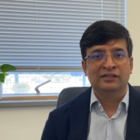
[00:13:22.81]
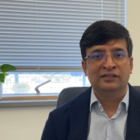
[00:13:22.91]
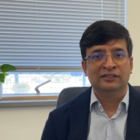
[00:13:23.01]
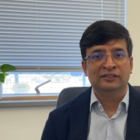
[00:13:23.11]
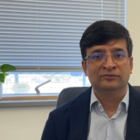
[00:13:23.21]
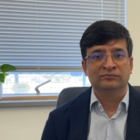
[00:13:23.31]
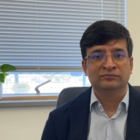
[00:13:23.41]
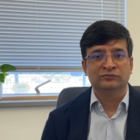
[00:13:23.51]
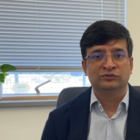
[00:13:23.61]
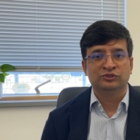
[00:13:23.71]

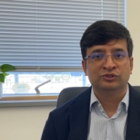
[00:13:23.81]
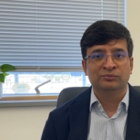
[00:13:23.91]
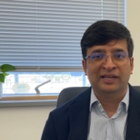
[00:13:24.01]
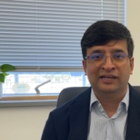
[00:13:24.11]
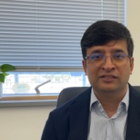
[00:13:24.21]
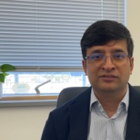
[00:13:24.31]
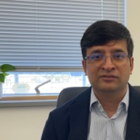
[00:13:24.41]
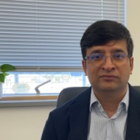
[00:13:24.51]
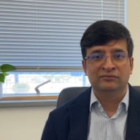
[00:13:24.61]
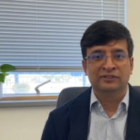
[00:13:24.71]
to manage
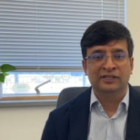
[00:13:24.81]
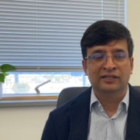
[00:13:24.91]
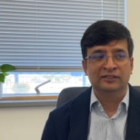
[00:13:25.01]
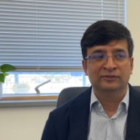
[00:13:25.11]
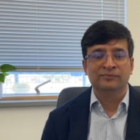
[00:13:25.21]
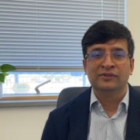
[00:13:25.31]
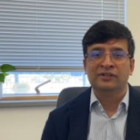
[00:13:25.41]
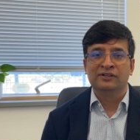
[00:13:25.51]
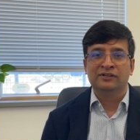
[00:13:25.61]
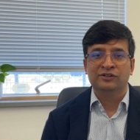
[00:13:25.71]
the
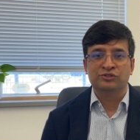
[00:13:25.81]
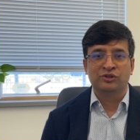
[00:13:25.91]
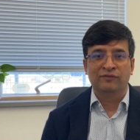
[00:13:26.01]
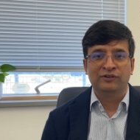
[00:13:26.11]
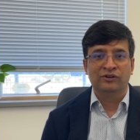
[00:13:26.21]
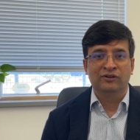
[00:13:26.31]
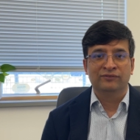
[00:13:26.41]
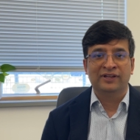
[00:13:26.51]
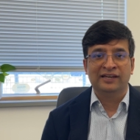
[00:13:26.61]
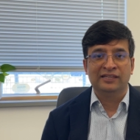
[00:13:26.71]
resolving of
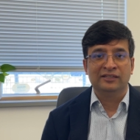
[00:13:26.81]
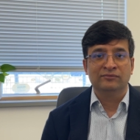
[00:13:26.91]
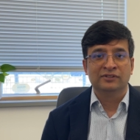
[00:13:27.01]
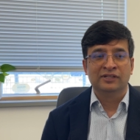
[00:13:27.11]
any